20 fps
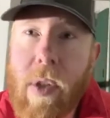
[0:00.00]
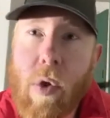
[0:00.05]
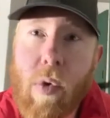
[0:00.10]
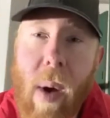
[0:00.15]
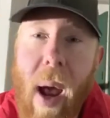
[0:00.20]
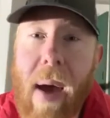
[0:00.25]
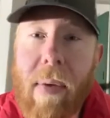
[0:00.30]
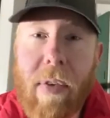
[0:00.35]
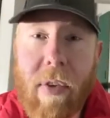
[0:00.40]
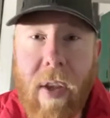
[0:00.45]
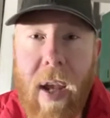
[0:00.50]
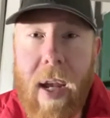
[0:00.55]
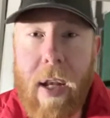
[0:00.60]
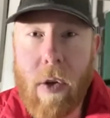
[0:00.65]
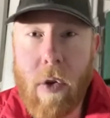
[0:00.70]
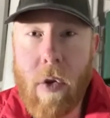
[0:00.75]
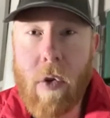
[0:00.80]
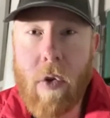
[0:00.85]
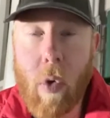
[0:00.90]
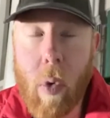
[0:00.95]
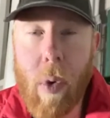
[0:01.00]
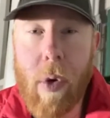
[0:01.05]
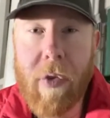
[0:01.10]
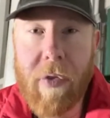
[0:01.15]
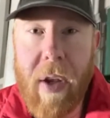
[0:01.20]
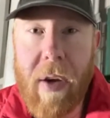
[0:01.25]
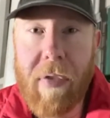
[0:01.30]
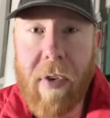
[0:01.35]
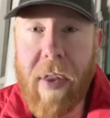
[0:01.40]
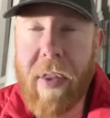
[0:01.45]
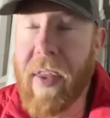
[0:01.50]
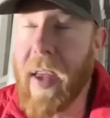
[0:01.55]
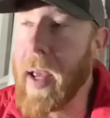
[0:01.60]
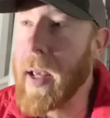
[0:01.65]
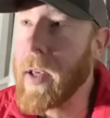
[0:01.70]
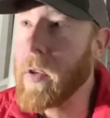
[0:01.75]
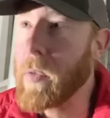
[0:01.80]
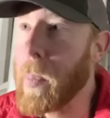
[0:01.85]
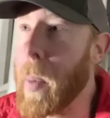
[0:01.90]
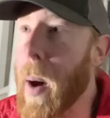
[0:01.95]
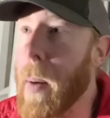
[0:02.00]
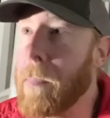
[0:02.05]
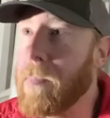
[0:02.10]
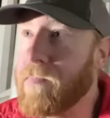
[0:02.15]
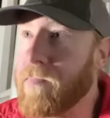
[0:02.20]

gravitate towards different things. But